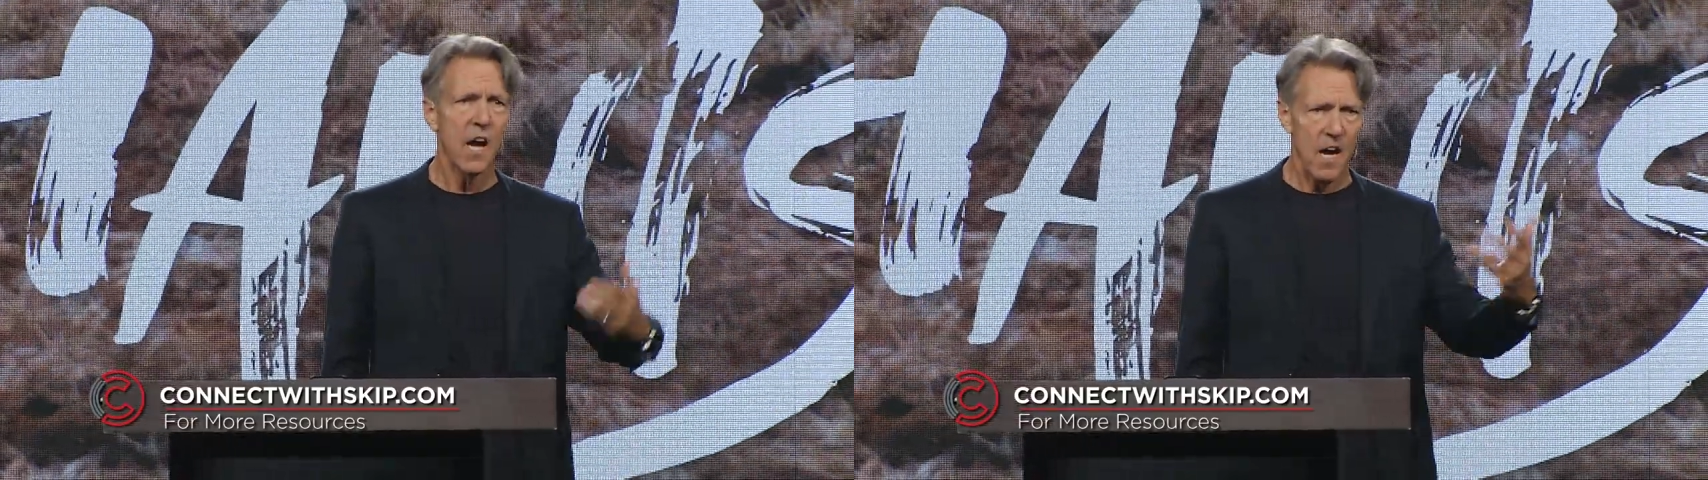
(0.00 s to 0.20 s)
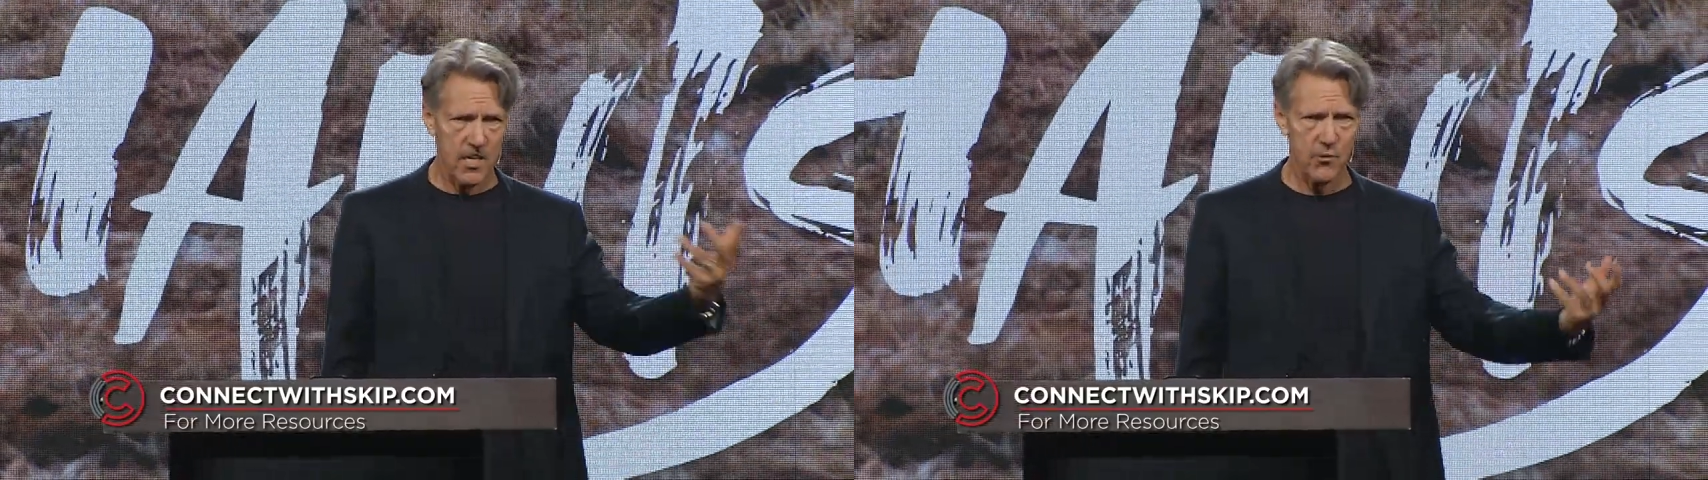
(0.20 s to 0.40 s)

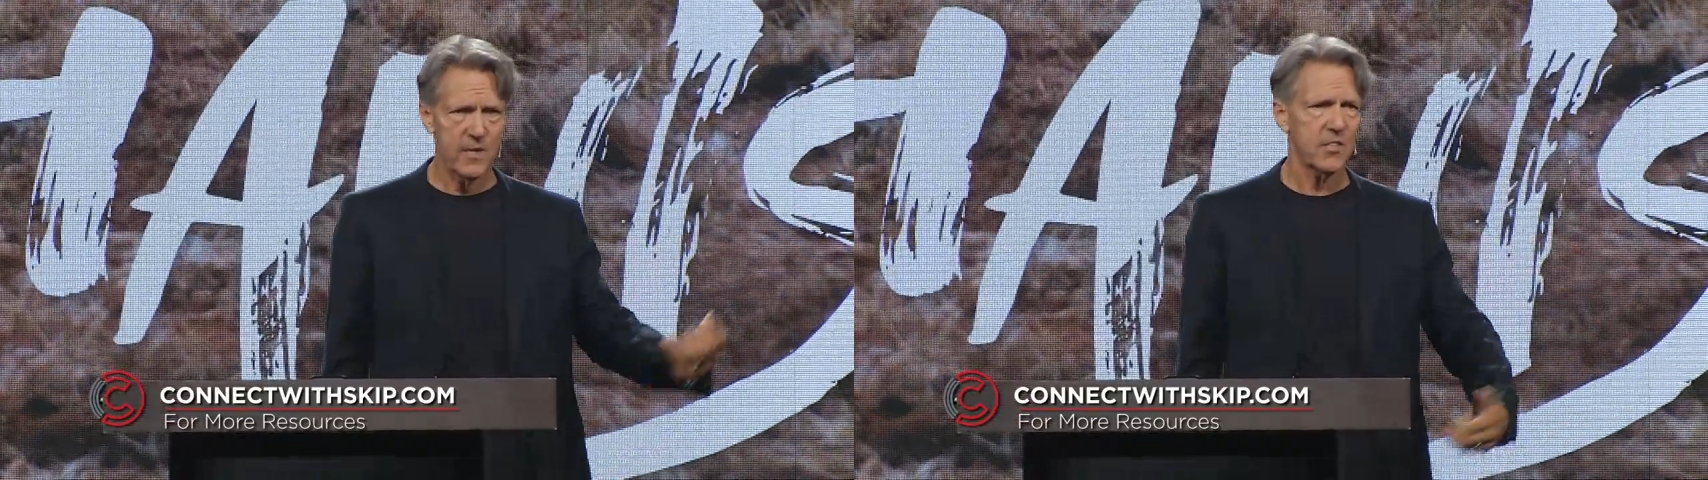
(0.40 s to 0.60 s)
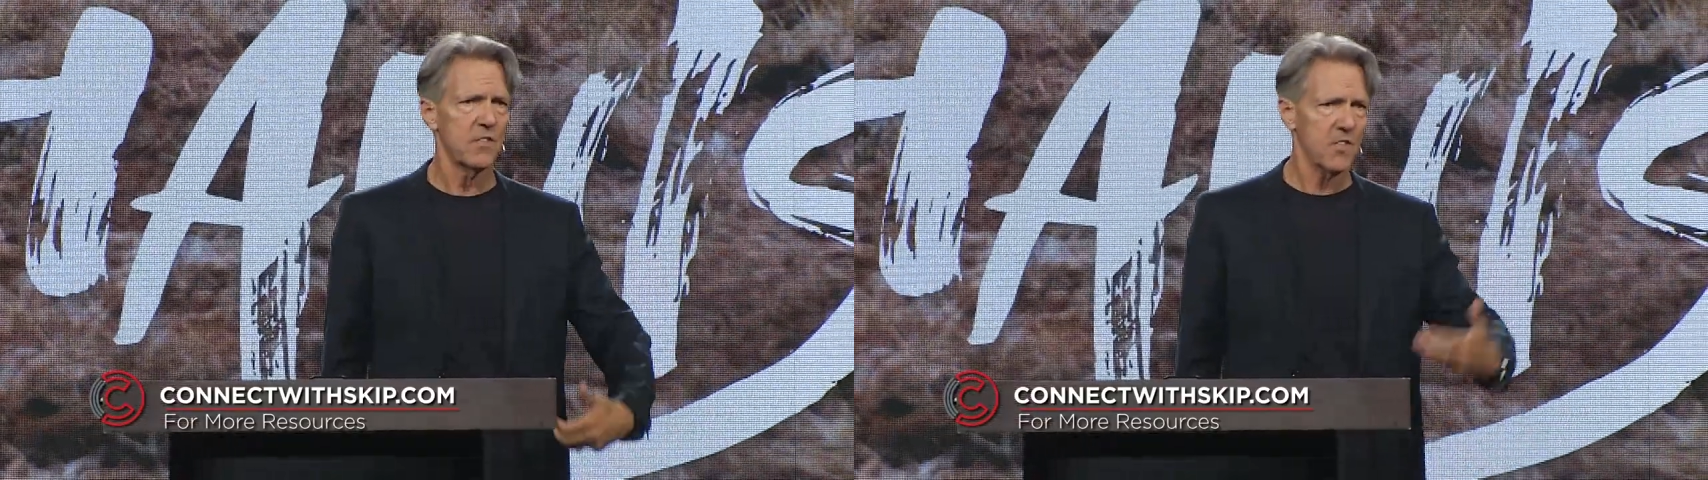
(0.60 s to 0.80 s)
hunt
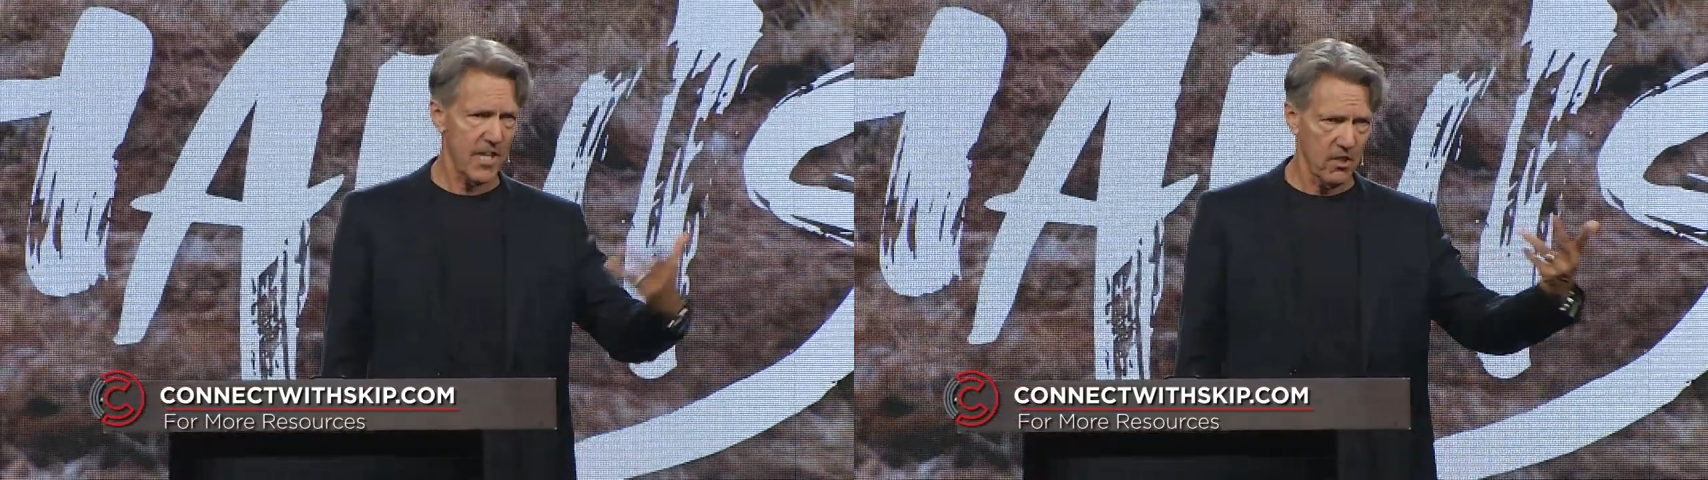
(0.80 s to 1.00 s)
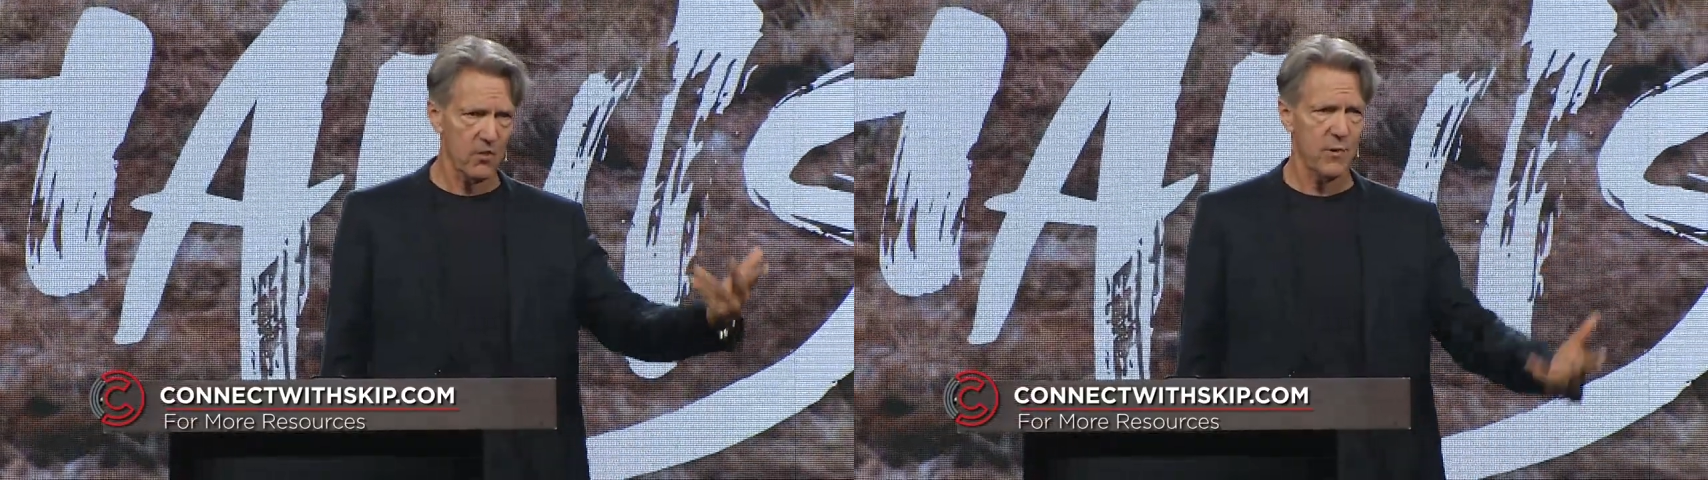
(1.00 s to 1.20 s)
Christians,
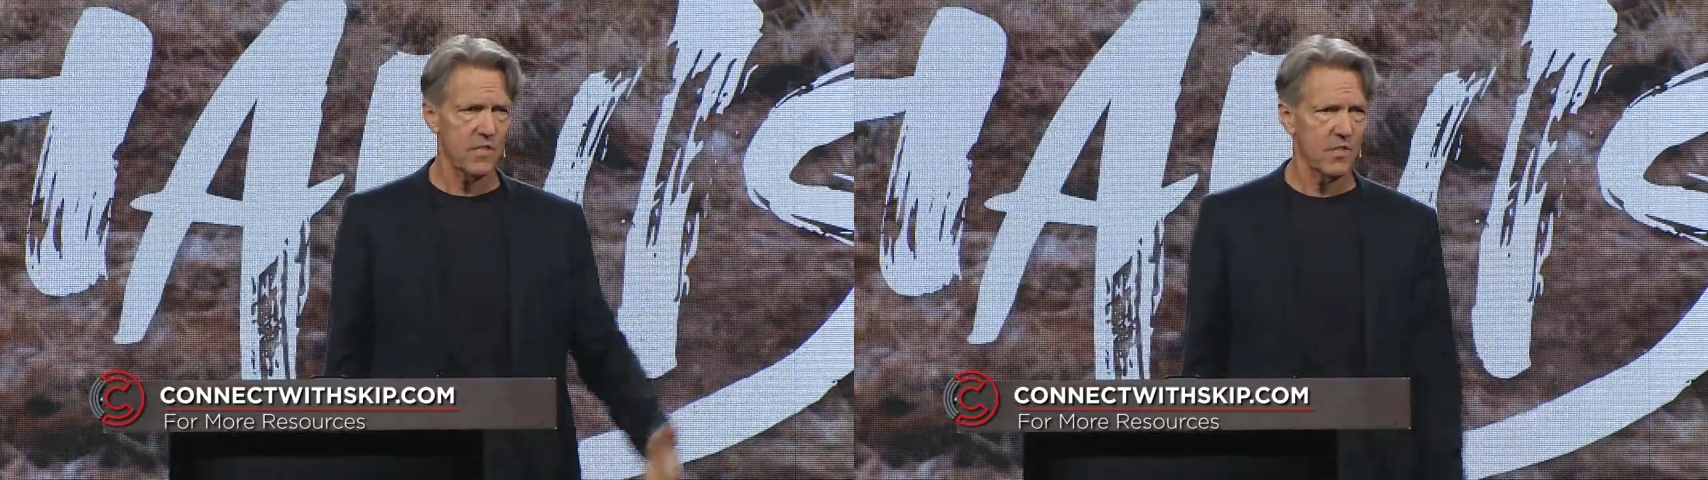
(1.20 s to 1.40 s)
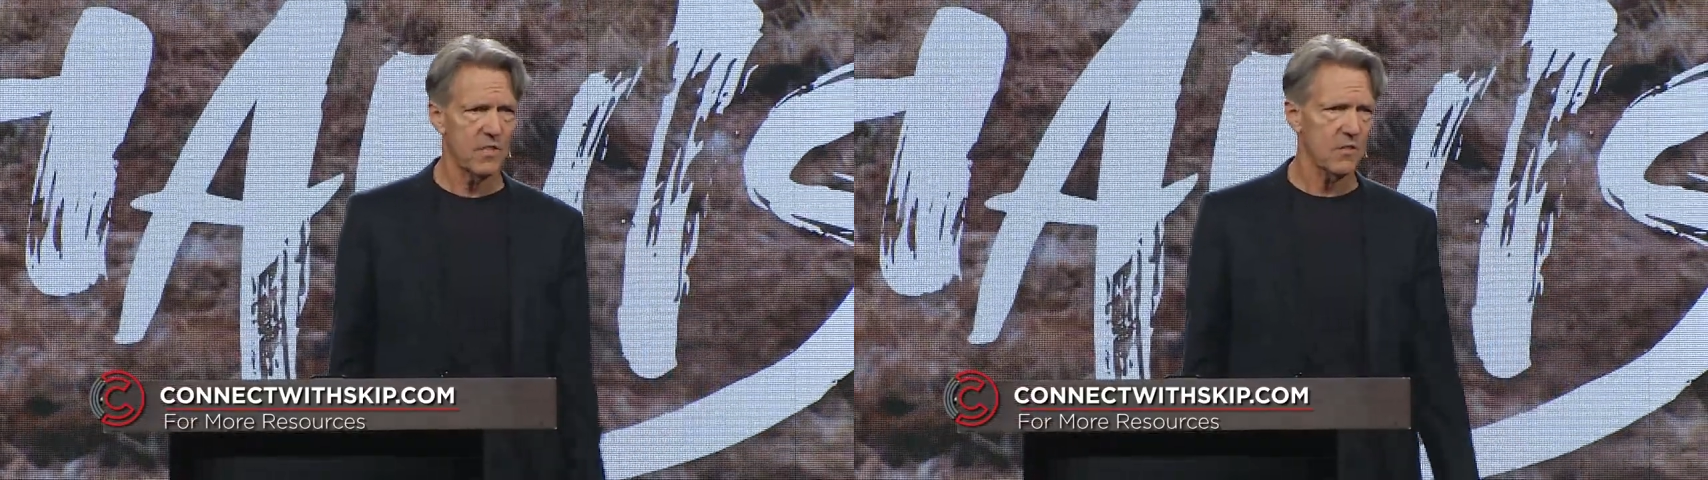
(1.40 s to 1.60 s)
kill
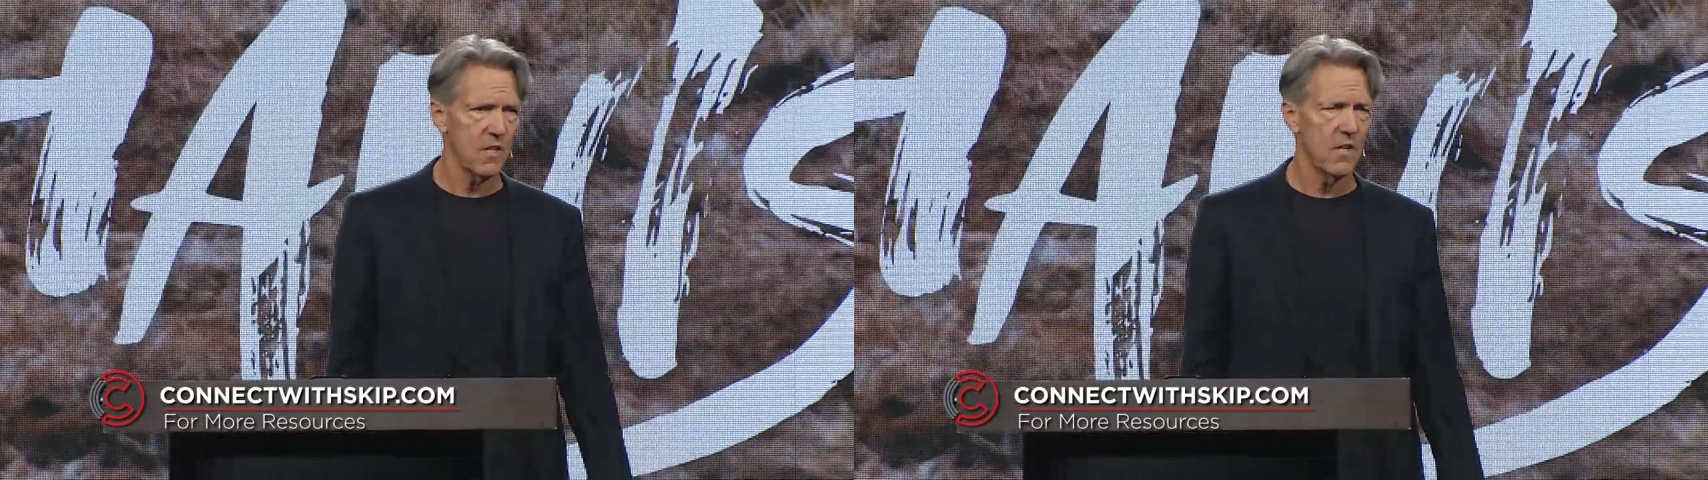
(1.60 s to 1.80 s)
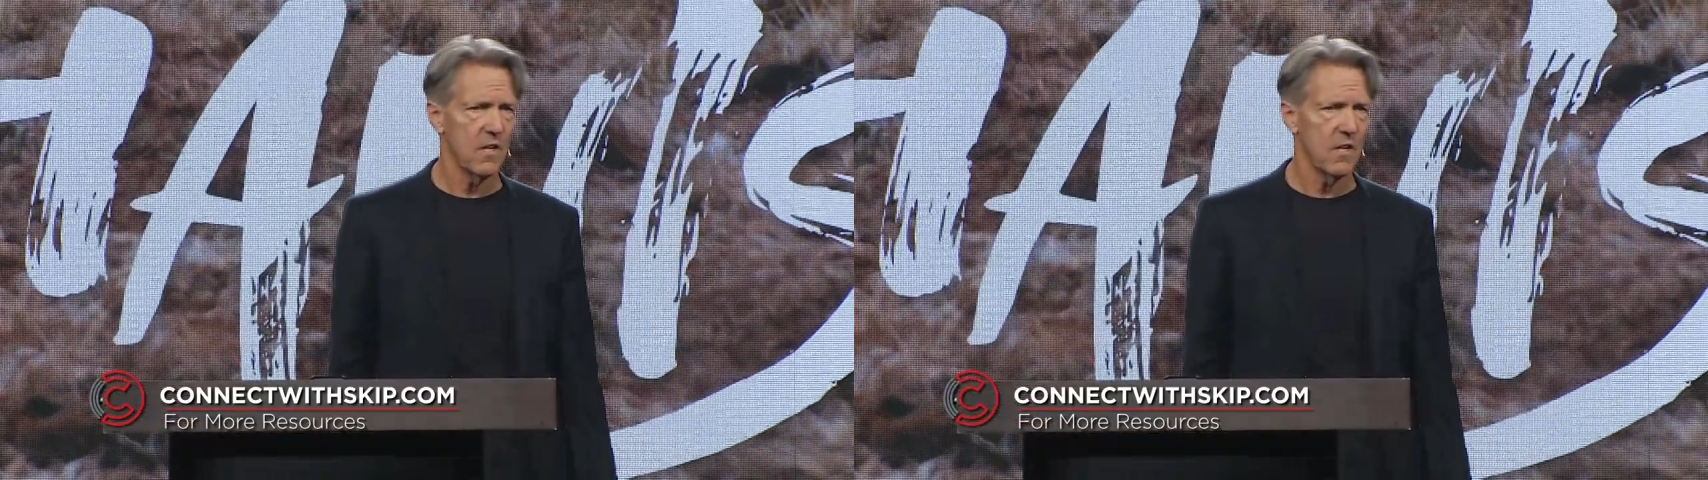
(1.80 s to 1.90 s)
Christians.